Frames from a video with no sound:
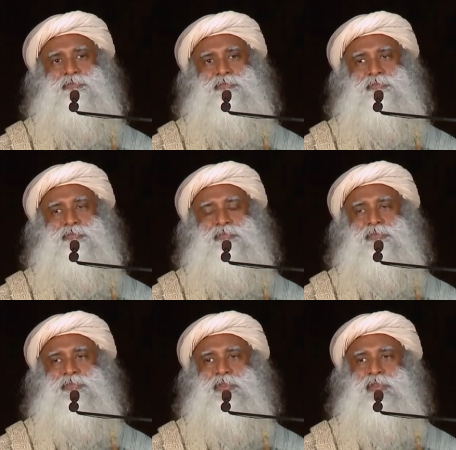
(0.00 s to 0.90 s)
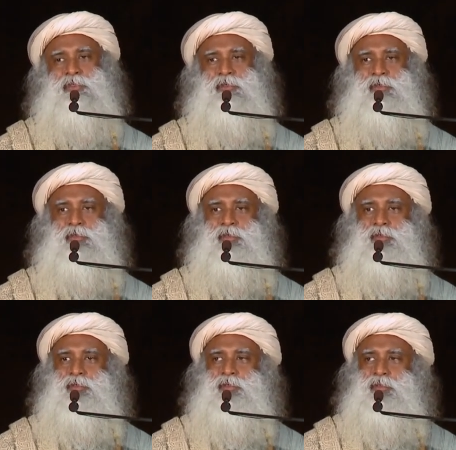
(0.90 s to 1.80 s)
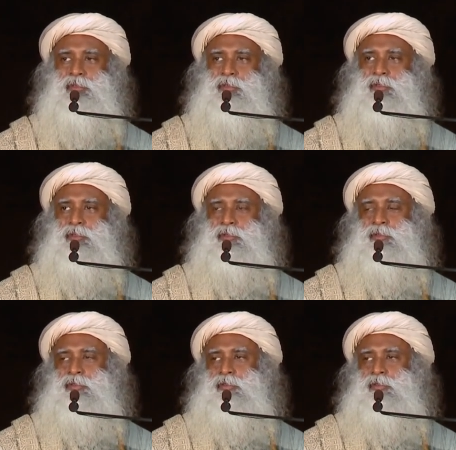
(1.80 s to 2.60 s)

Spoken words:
(no one is talking)